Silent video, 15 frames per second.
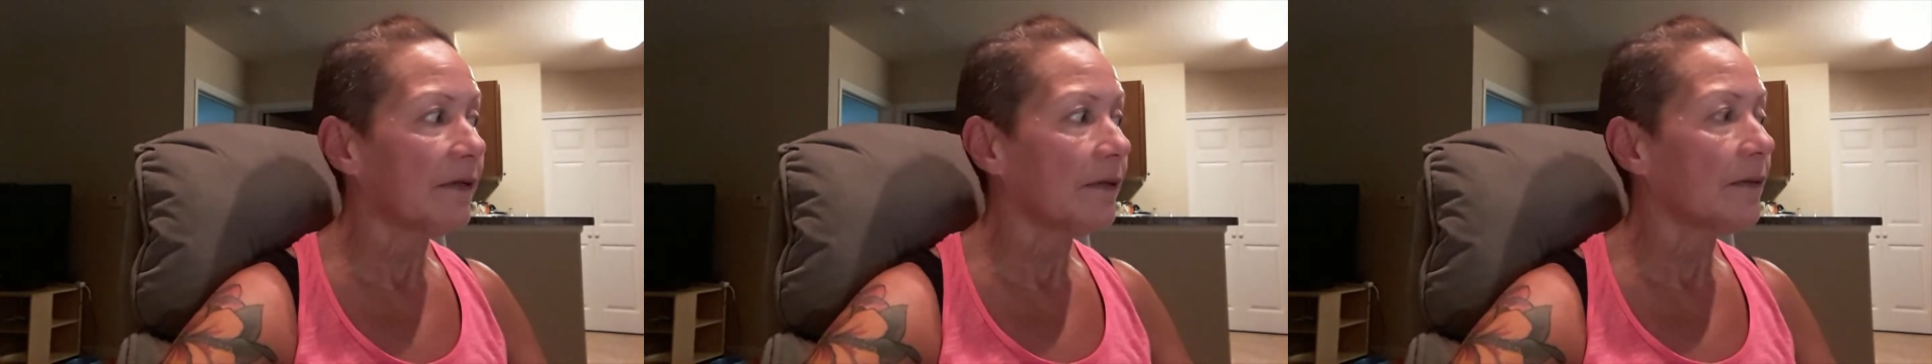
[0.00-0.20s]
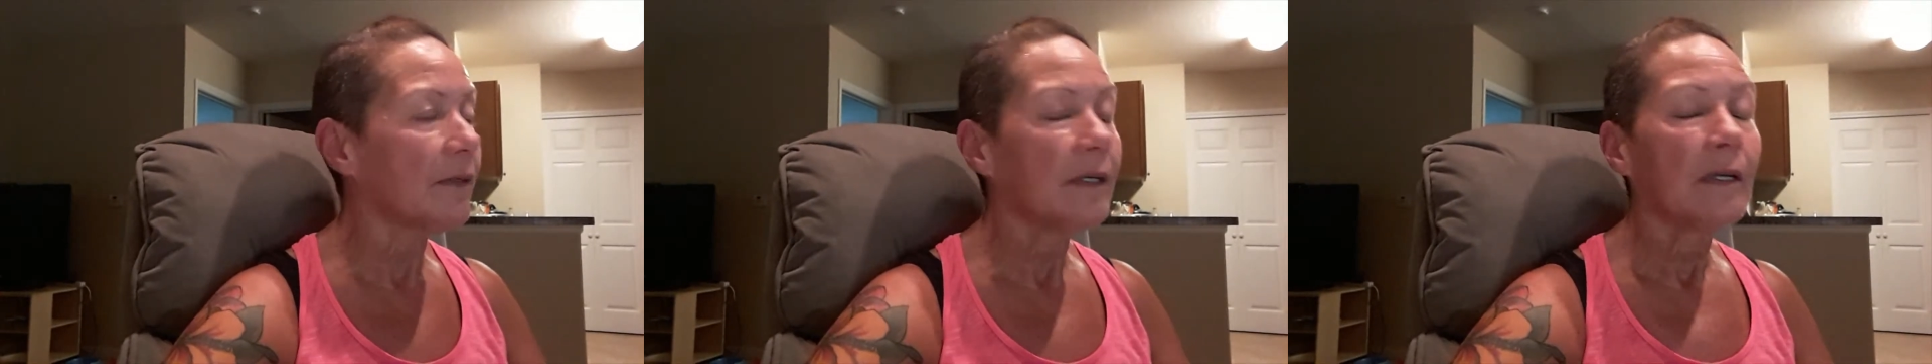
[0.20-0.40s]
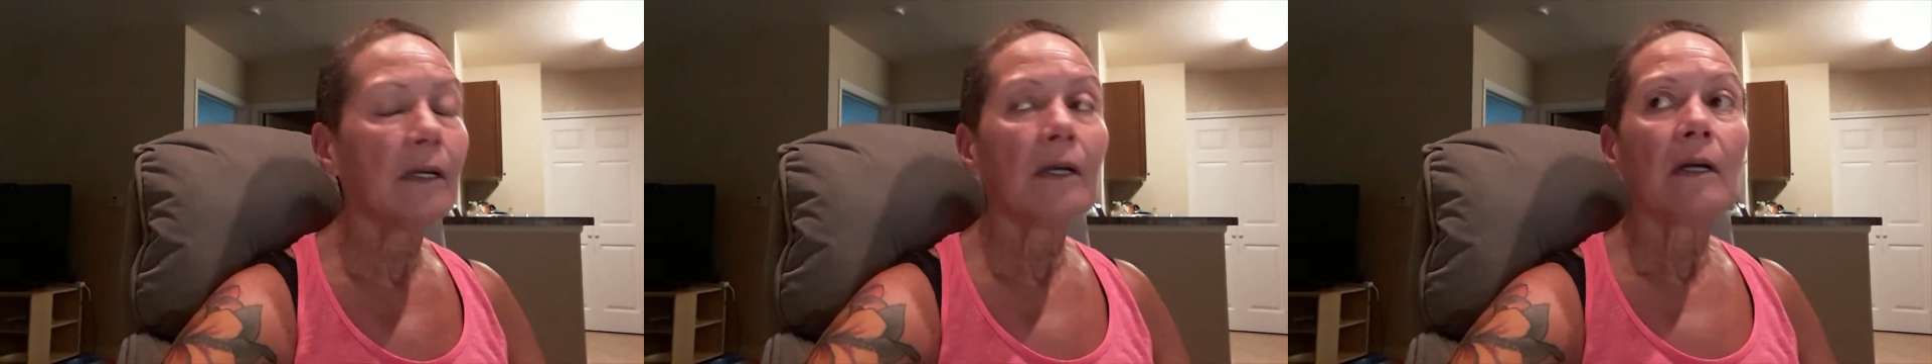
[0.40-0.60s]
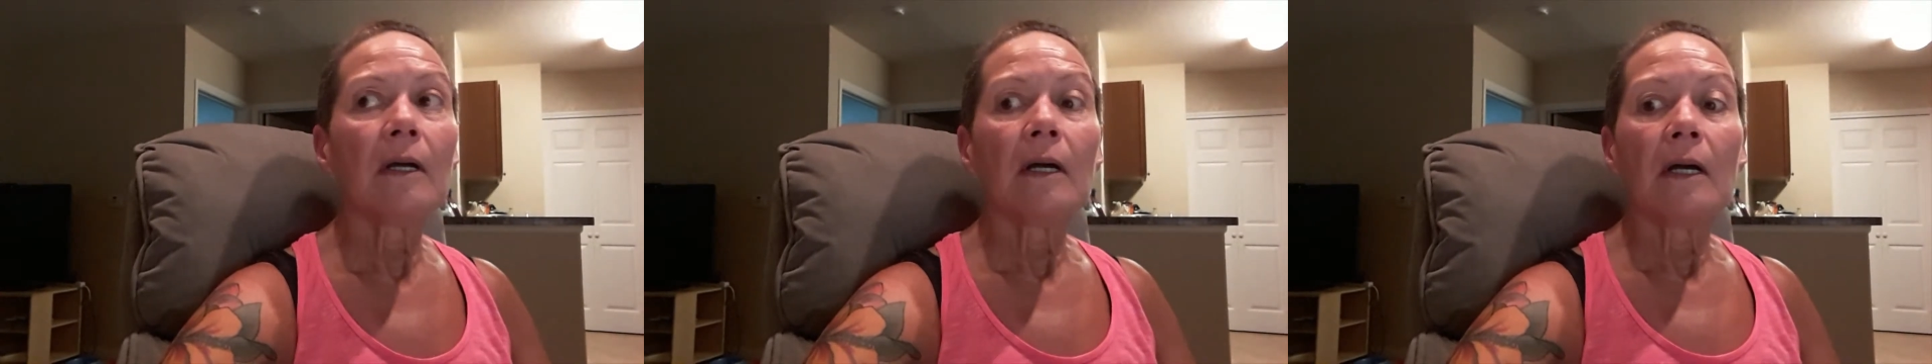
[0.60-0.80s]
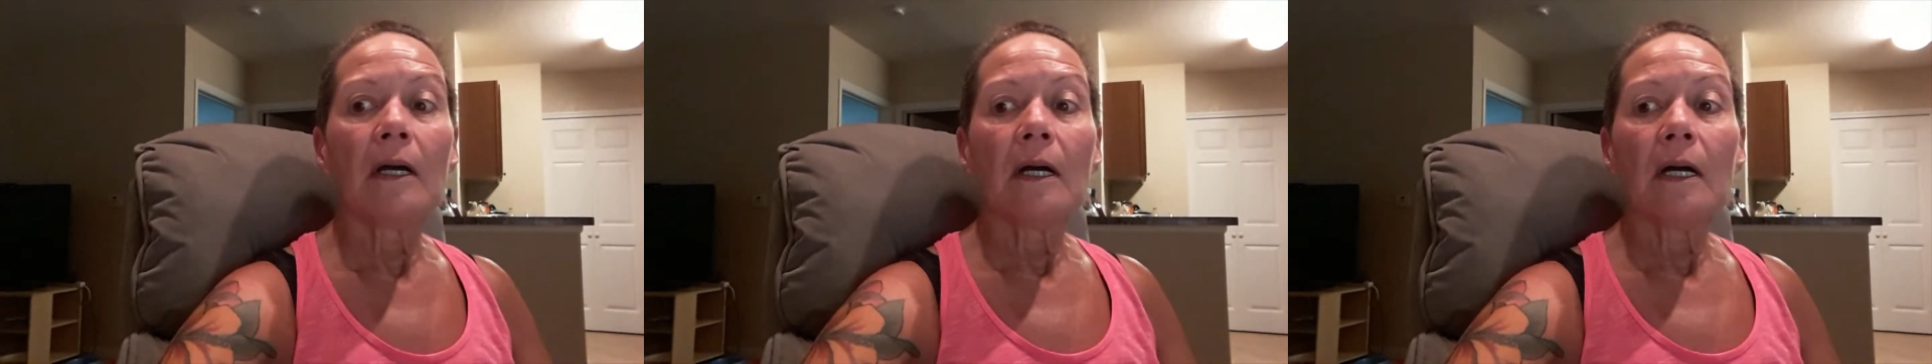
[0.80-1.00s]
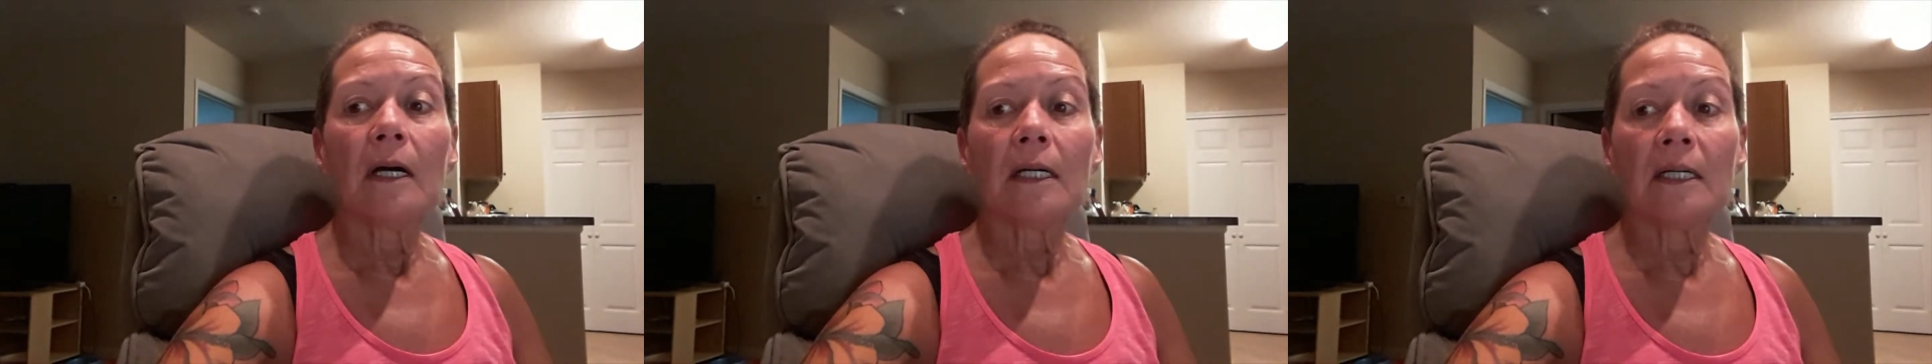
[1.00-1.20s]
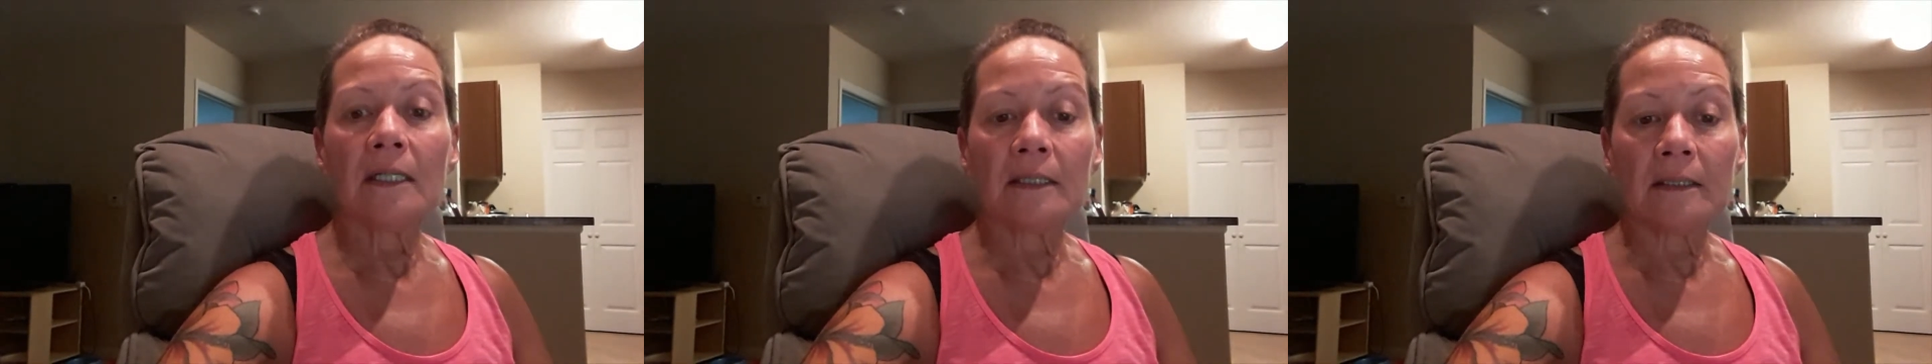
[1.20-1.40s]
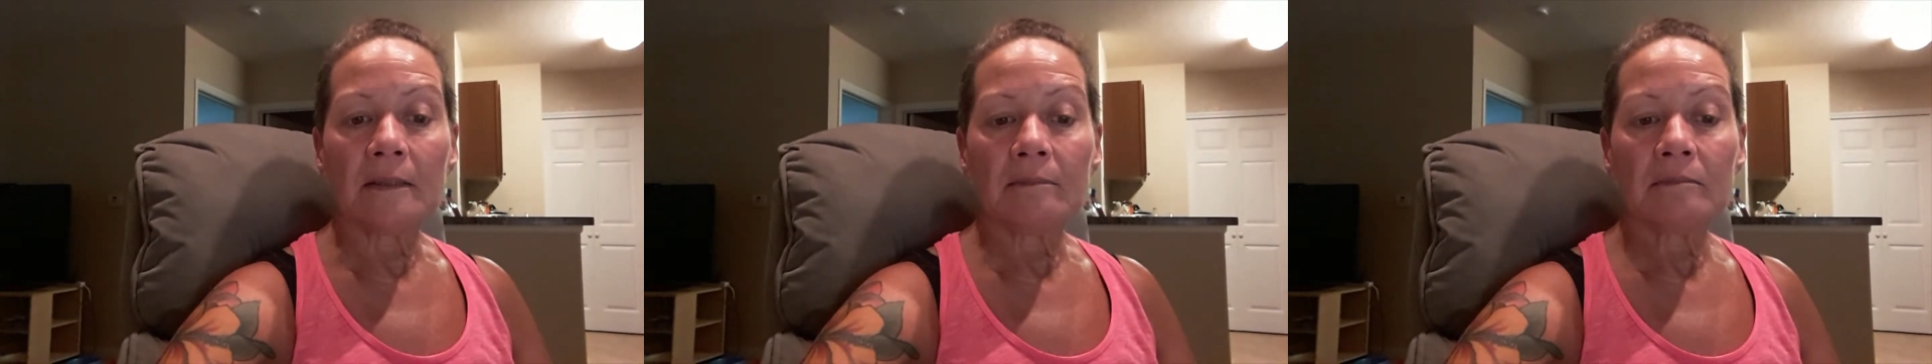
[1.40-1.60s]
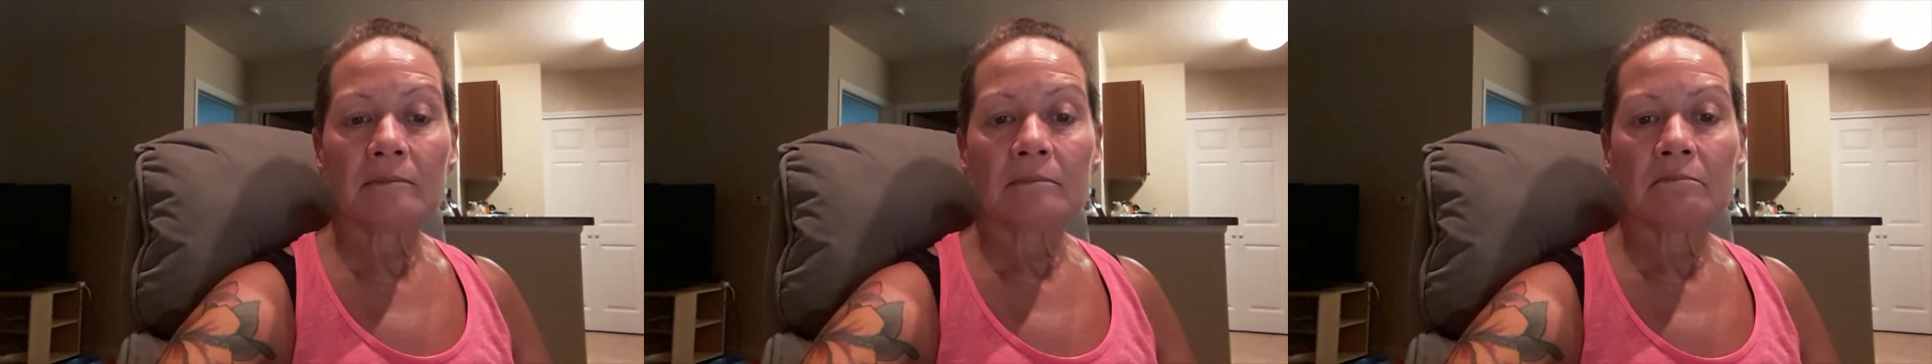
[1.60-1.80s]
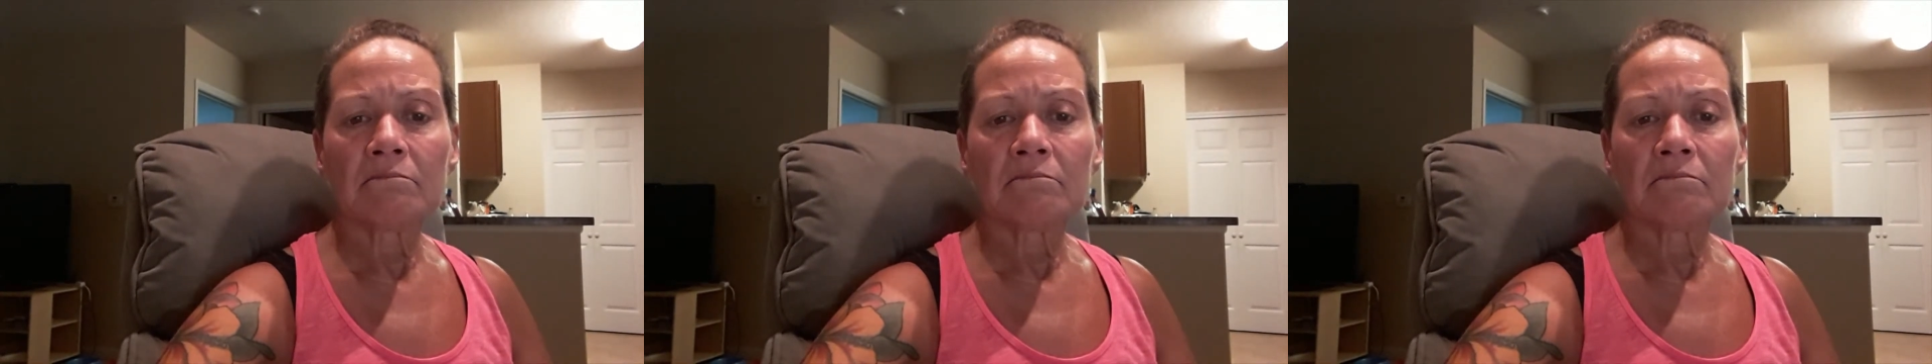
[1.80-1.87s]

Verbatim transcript: you, um,